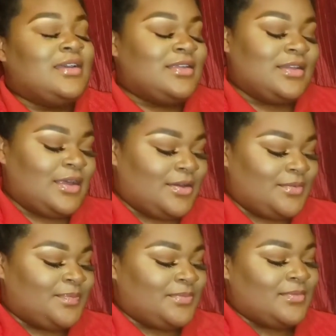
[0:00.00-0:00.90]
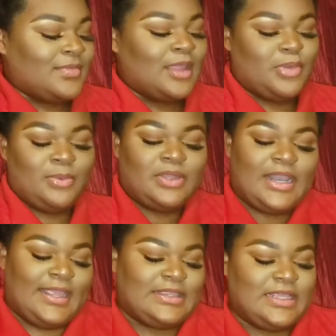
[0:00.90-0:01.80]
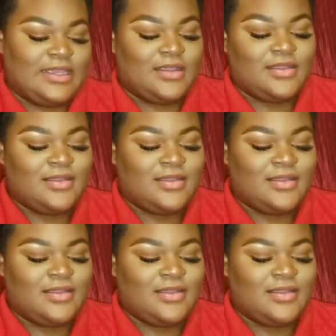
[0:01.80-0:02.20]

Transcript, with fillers: You know, people like that.